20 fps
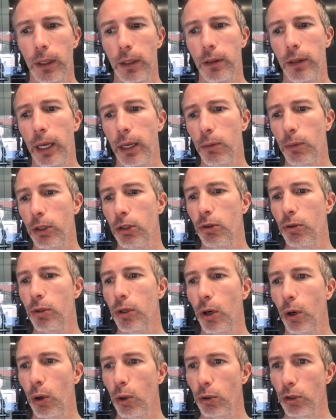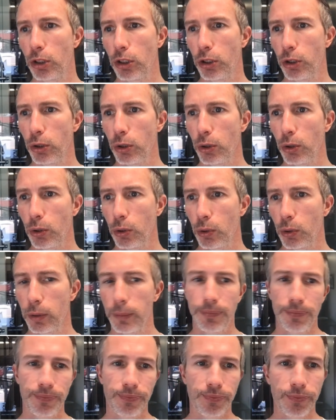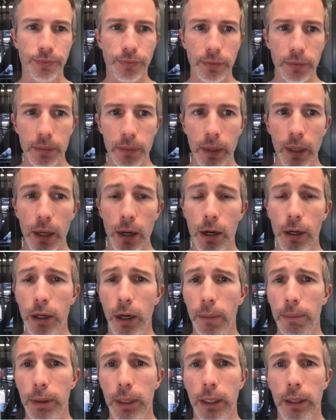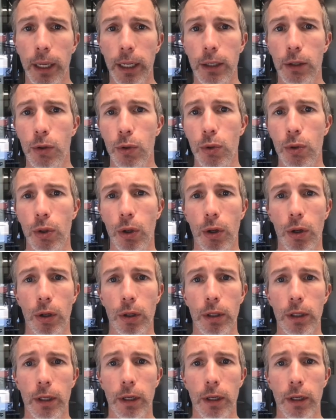Then when you go to a company like Google